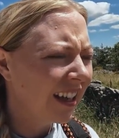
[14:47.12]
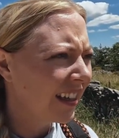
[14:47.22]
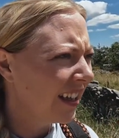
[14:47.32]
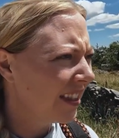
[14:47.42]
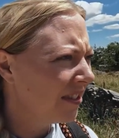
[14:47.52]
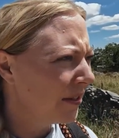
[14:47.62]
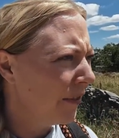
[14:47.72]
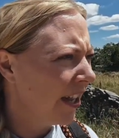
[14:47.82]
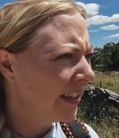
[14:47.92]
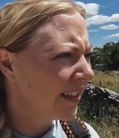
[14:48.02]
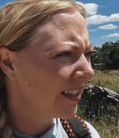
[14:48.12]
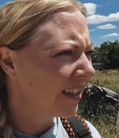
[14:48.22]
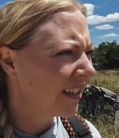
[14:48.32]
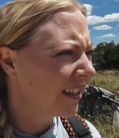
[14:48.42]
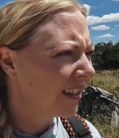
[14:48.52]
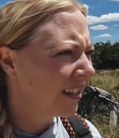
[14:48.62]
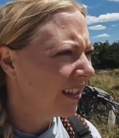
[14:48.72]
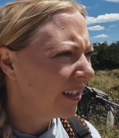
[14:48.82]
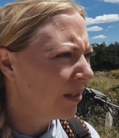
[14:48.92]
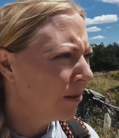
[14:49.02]
think there's a fence,
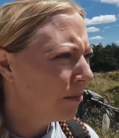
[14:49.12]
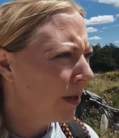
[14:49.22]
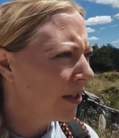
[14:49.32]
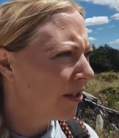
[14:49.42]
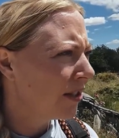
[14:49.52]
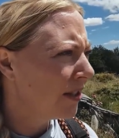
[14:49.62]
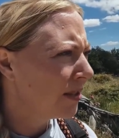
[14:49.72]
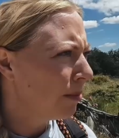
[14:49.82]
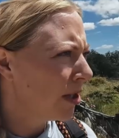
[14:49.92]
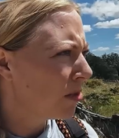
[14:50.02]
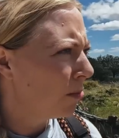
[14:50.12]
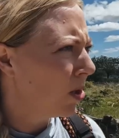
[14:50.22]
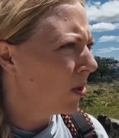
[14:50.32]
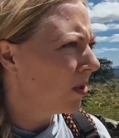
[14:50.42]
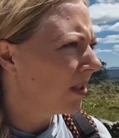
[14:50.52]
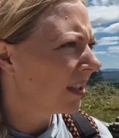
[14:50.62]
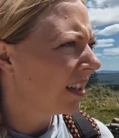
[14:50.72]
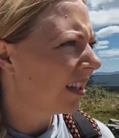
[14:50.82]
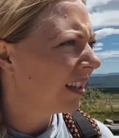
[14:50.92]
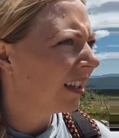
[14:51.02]
but there's a bunch of bowls
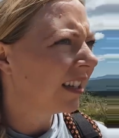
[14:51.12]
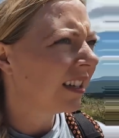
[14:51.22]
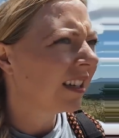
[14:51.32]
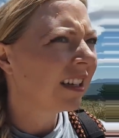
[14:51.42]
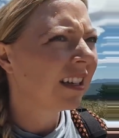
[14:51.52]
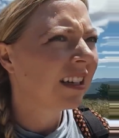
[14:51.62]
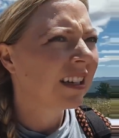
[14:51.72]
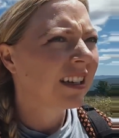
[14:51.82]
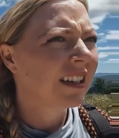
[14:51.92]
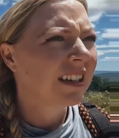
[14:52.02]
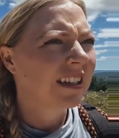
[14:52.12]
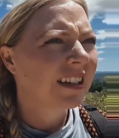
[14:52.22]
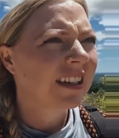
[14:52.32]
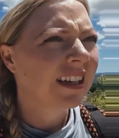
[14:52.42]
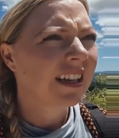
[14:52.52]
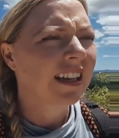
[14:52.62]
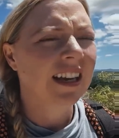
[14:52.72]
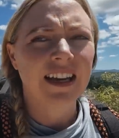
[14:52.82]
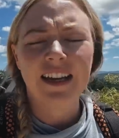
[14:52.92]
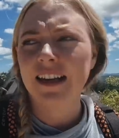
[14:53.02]
in
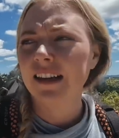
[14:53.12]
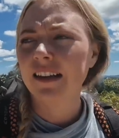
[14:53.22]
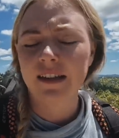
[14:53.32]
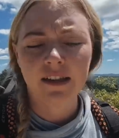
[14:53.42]
a